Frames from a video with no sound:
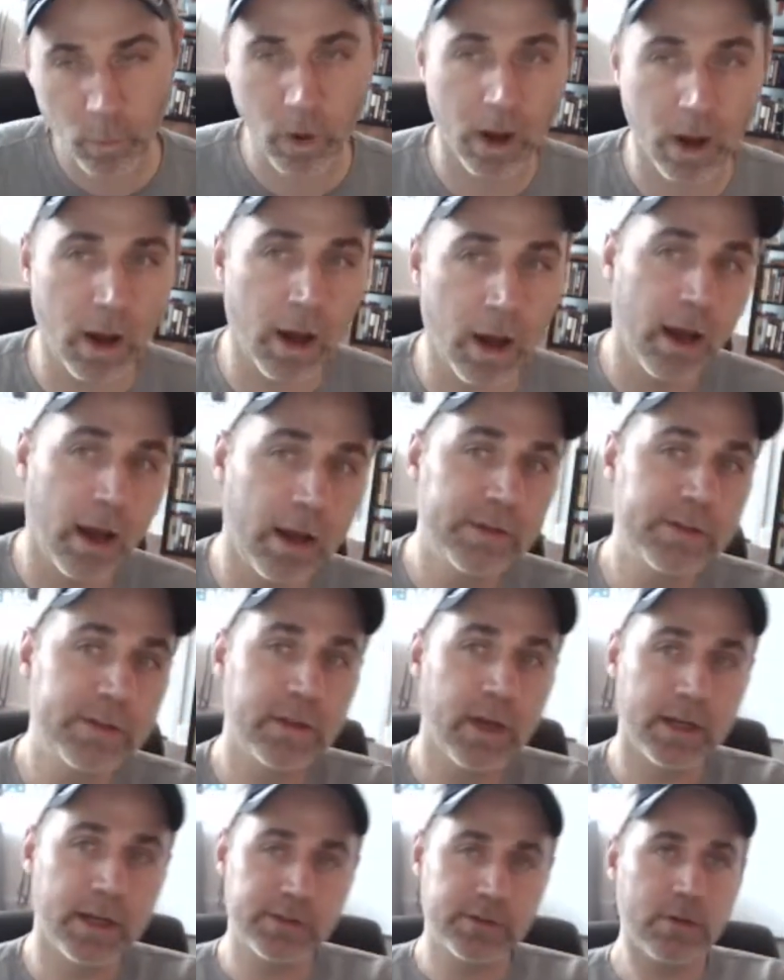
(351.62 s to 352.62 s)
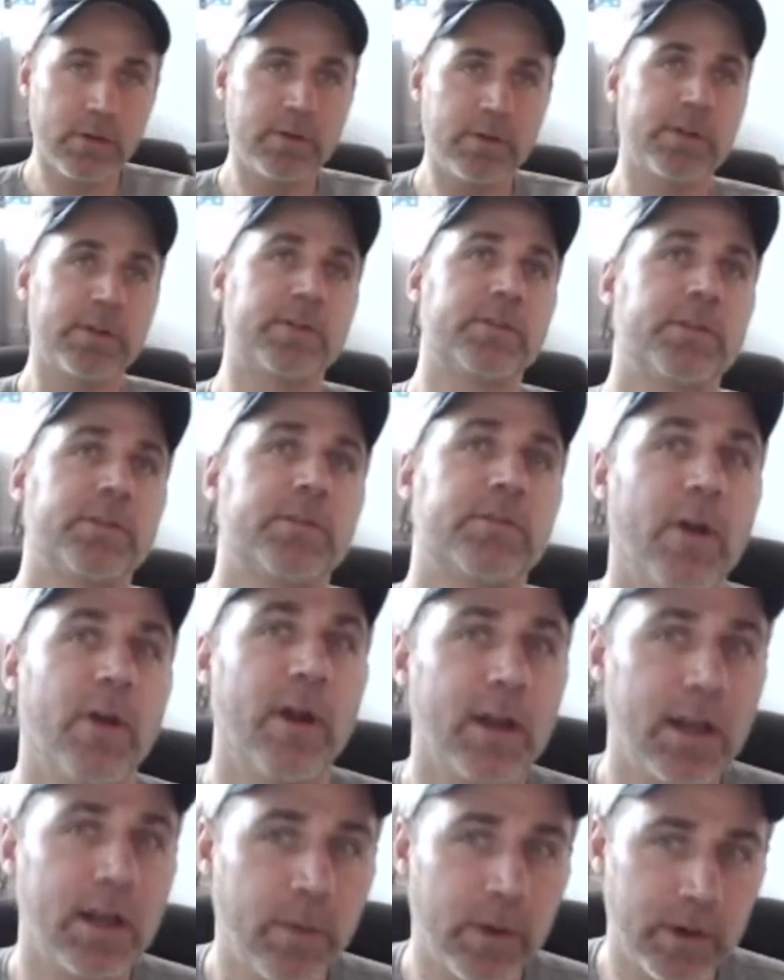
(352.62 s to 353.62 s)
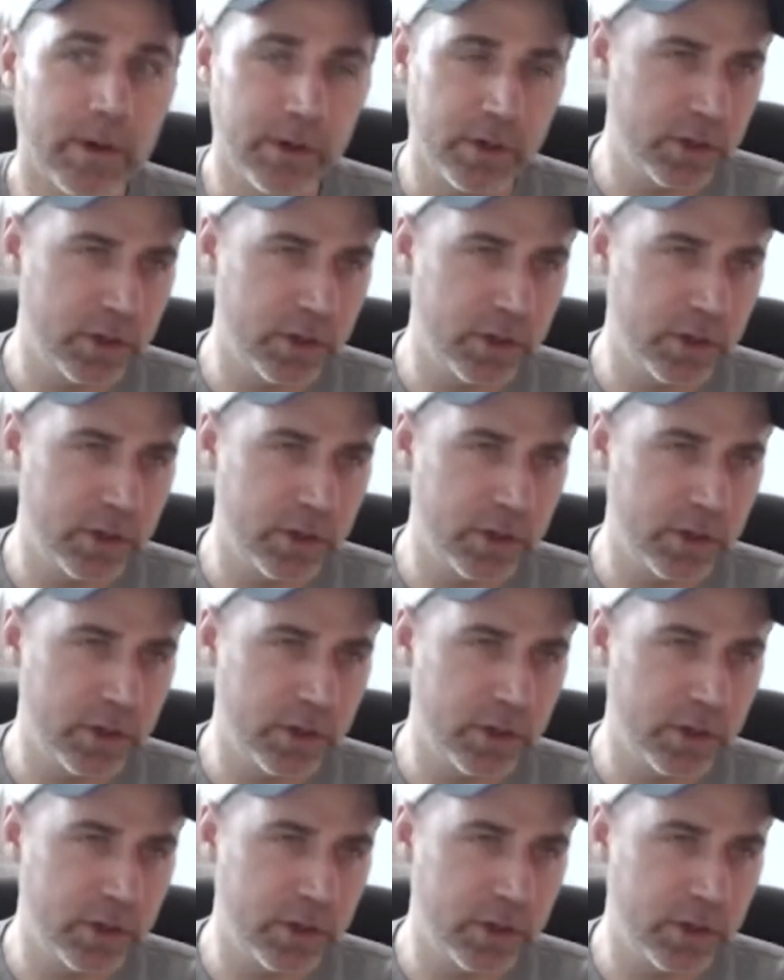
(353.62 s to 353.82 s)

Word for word: I saw this directly when